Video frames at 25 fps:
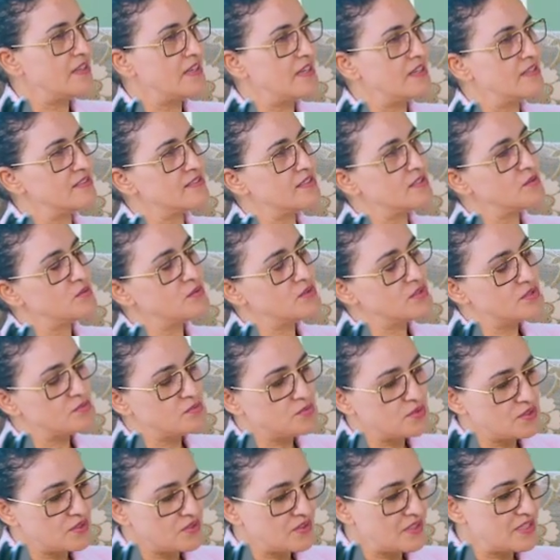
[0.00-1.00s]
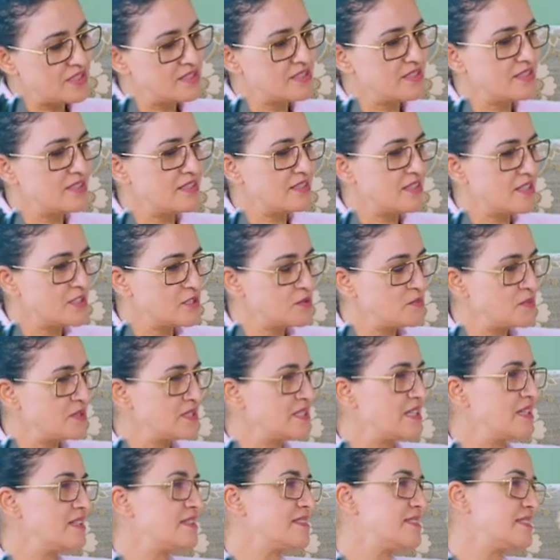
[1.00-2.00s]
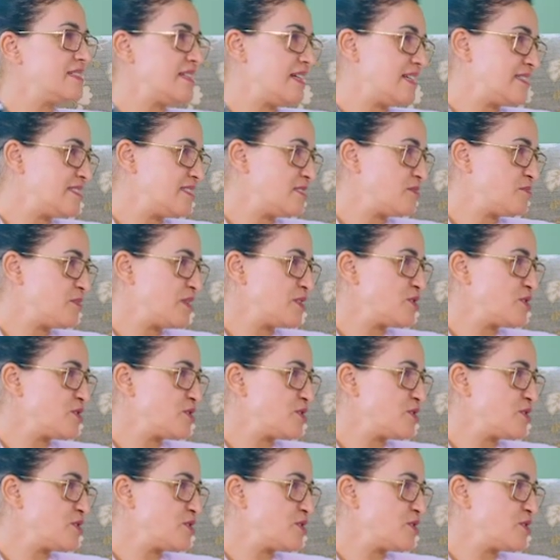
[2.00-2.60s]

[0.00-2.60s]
As I was progressing in hospitality, I did my